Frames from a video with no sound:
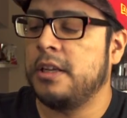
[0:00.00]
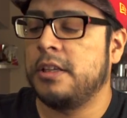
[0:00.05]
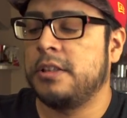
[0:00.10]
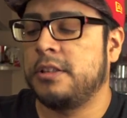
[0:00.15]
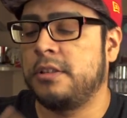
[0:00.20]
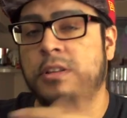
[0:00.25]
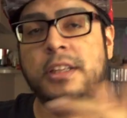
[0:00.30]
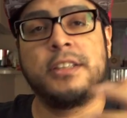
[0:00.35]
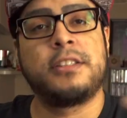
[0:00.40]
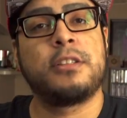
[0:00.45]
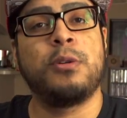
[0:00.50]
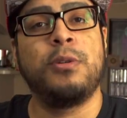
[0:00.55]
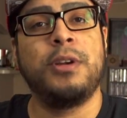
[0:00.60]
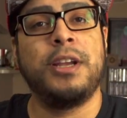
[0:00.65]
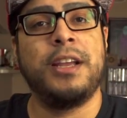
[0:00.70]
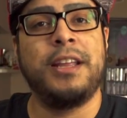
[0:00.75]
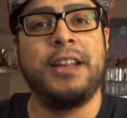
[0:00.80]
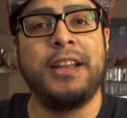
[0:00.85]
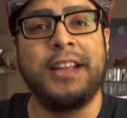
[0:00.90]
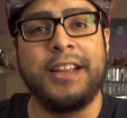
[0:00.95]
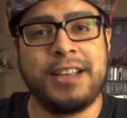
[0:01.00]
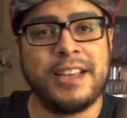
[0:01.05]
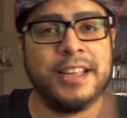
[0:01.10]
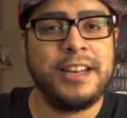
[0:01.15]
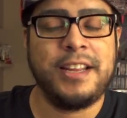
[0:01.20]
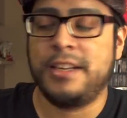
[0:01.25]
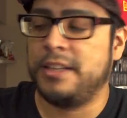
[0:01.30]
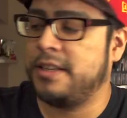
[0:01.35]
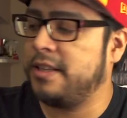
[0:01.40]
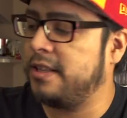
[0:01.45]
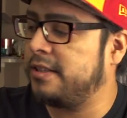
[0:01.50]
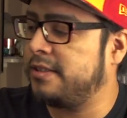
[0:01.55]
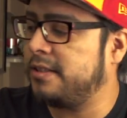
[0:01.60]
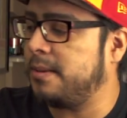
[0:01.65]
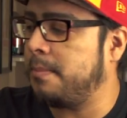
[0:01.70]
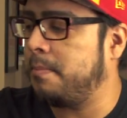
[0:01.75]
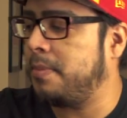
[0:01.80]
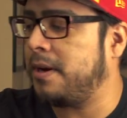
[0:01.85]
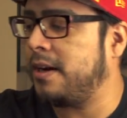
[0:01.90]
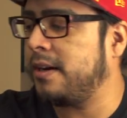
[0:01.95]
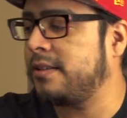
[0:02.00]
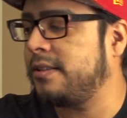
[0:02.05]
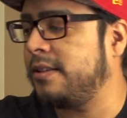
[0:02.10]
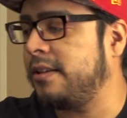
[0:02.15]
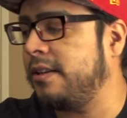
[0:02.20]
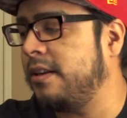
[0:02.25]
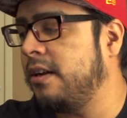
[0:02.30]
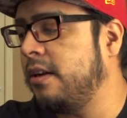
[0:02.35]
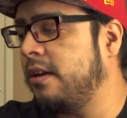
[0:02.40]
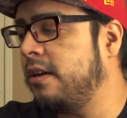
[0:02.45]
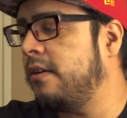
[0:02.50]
So let's go ahead and get into this unboxing.